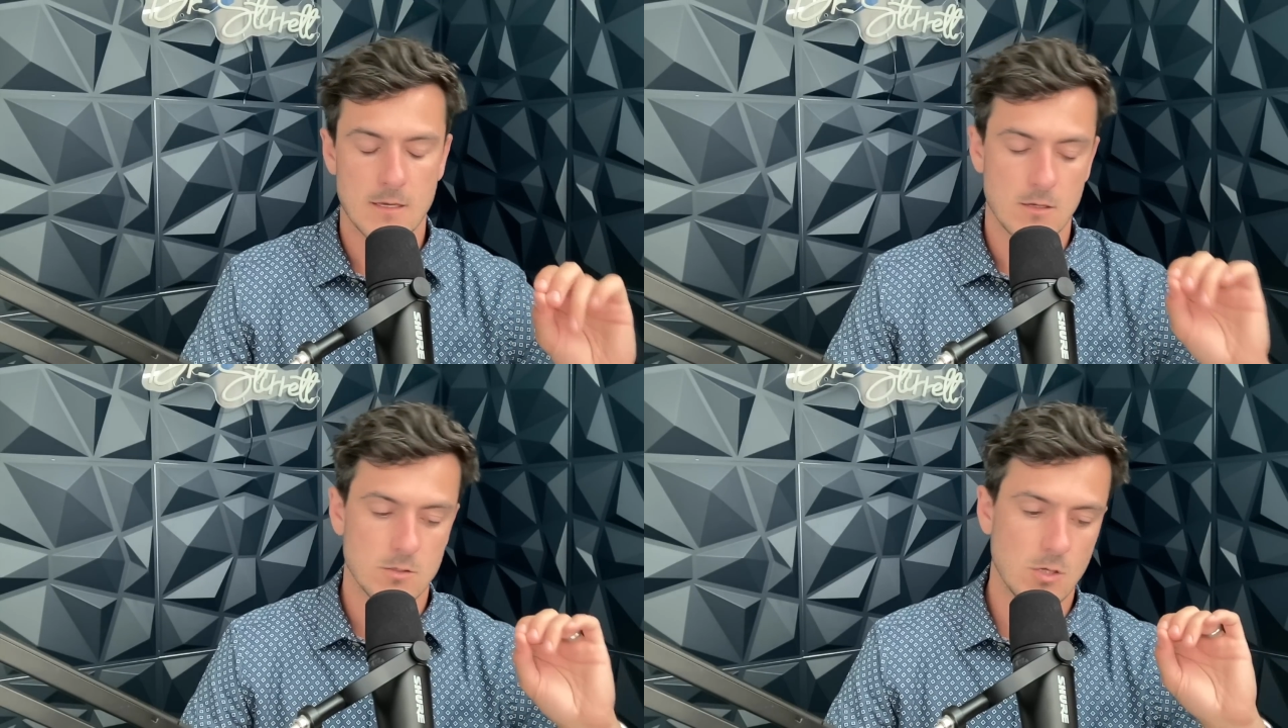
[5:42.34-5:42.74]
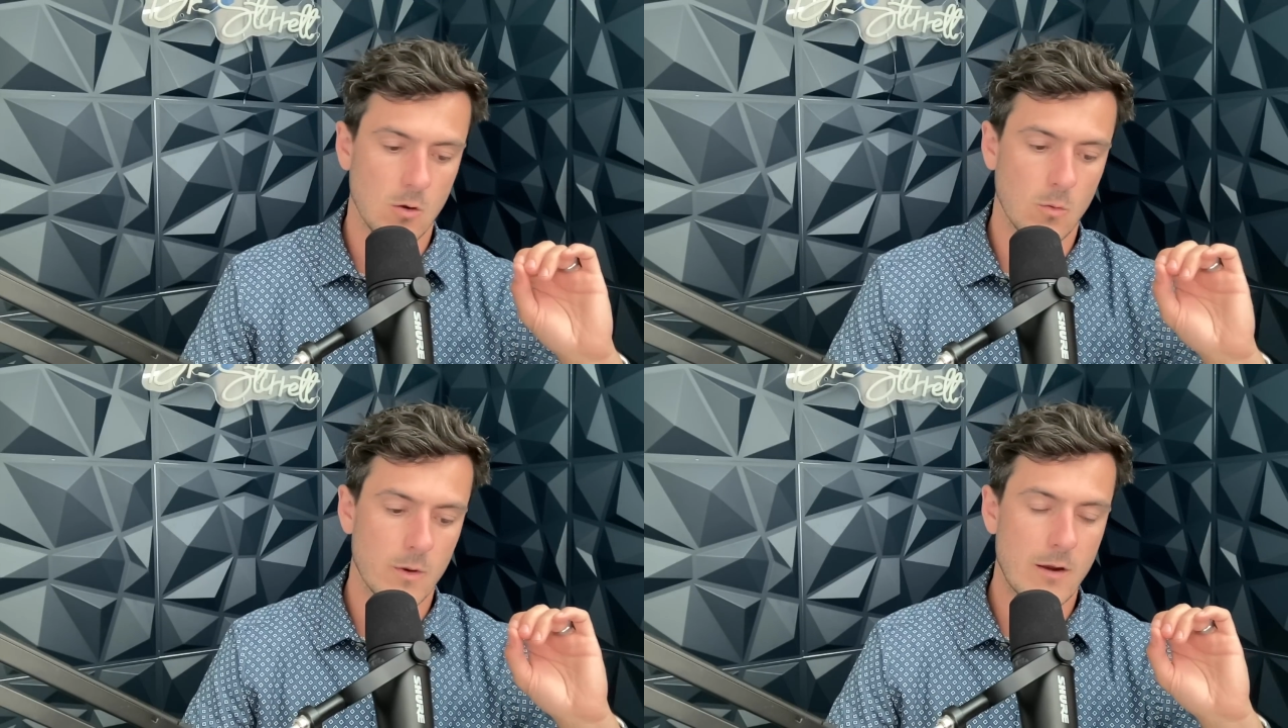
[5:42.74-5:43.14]

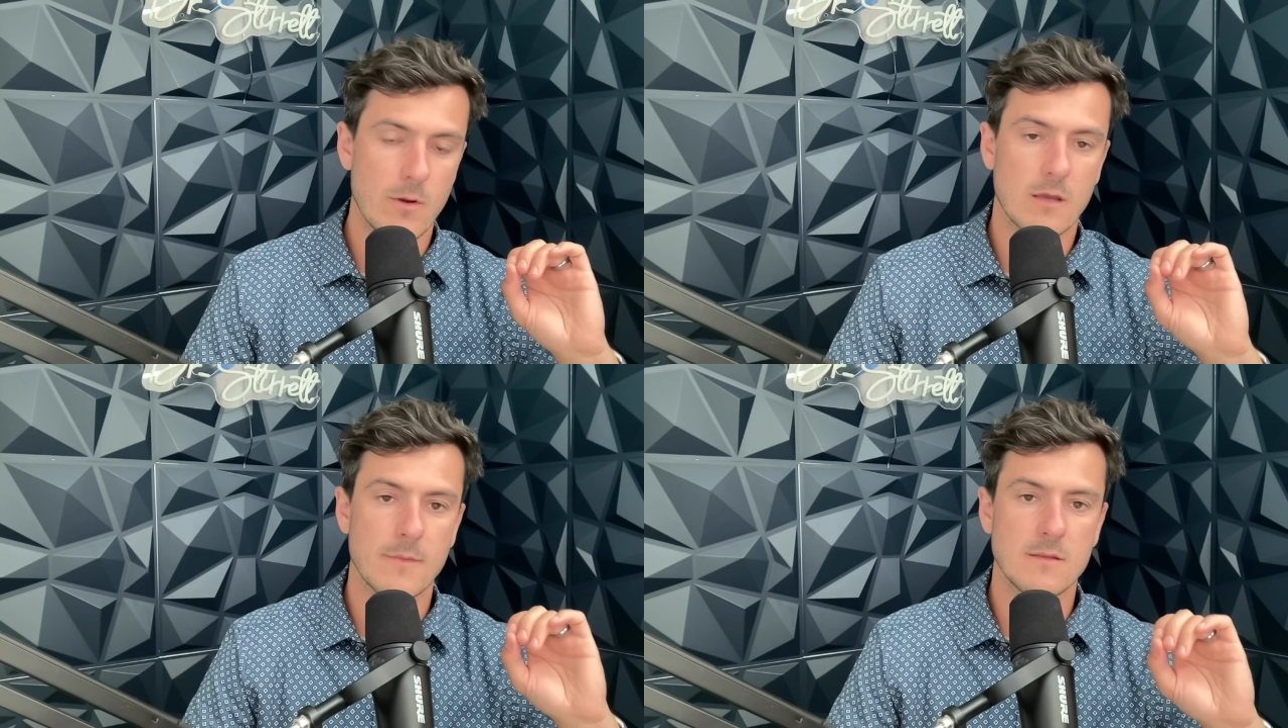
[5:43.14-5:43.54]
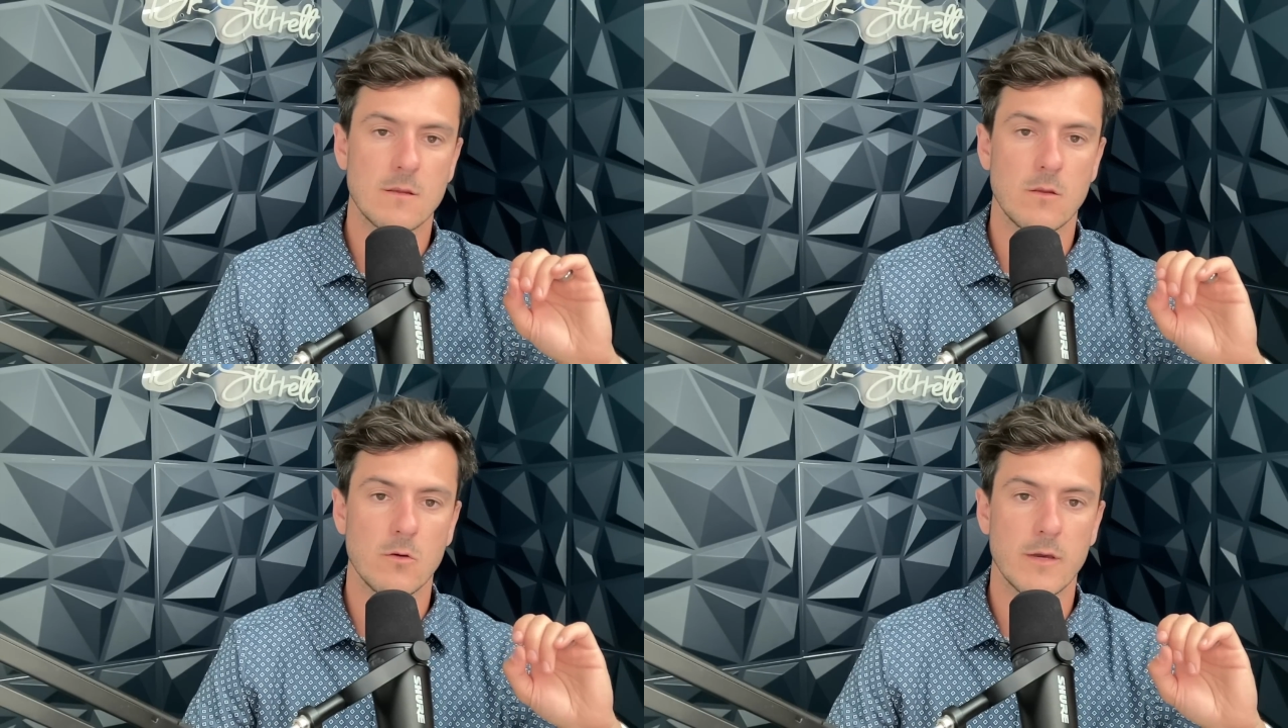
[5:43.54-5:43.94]
So what I recommend
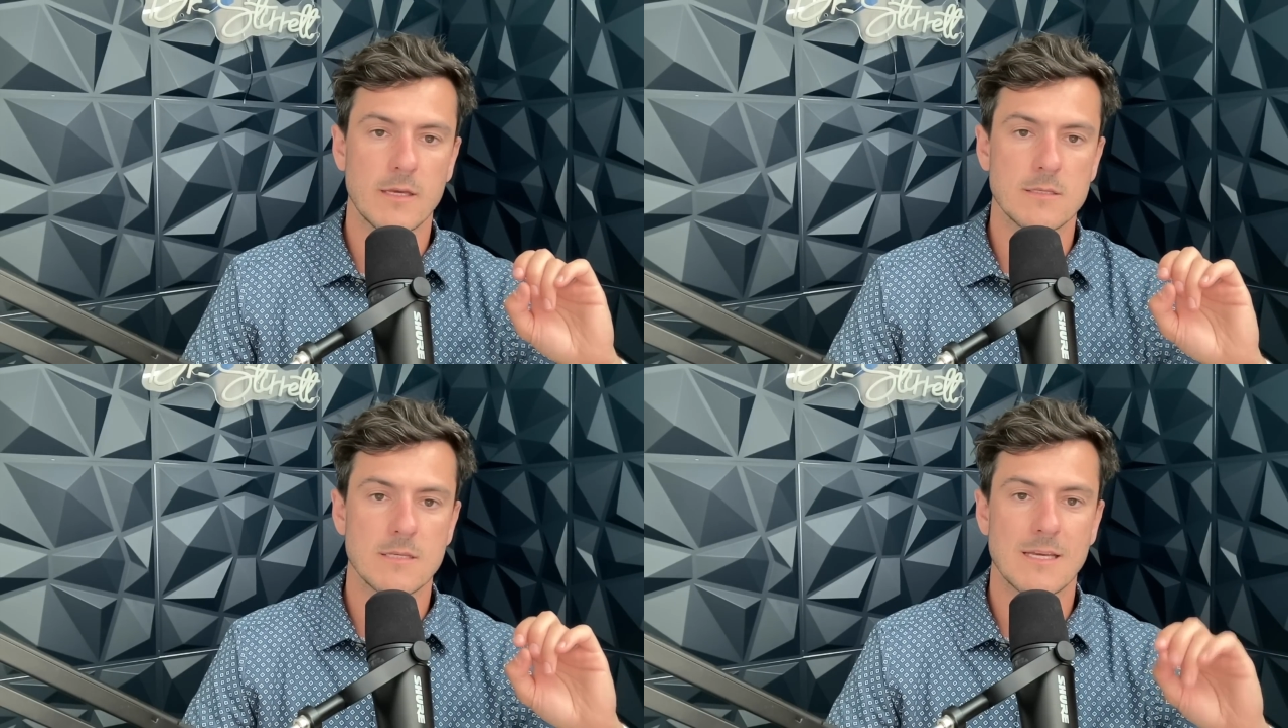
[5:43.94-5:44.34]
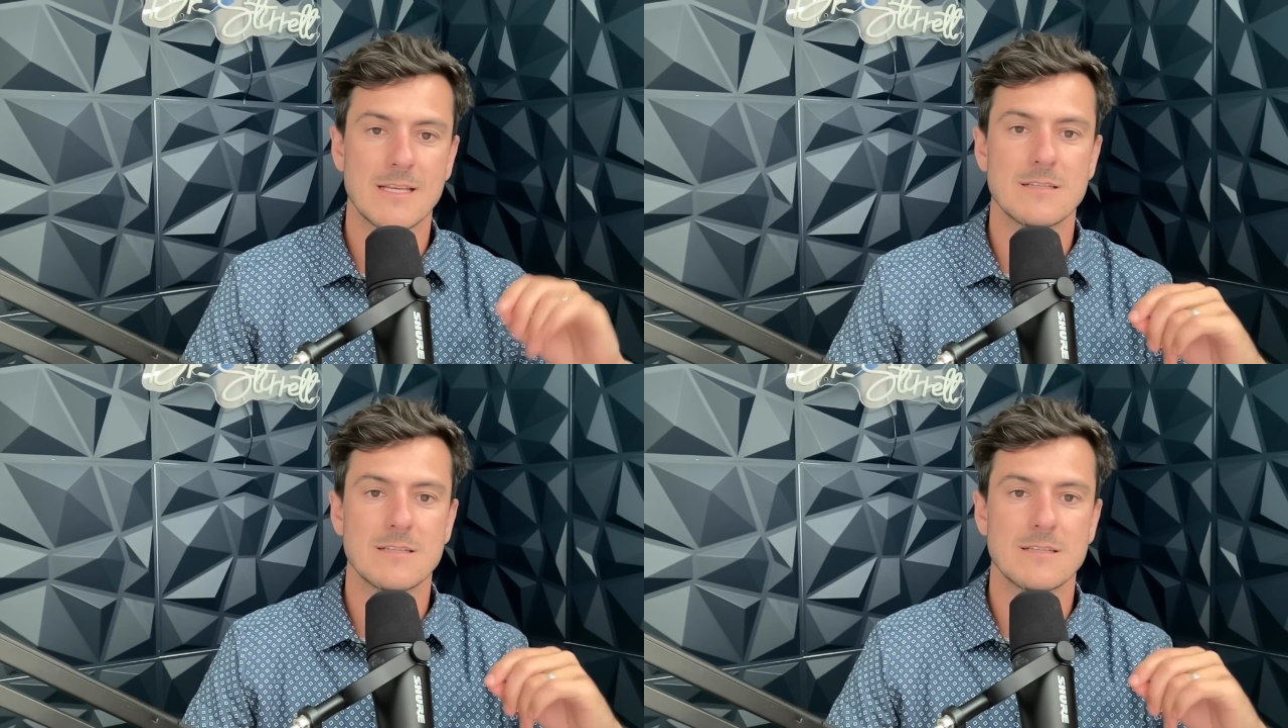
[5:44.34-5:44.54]
to do is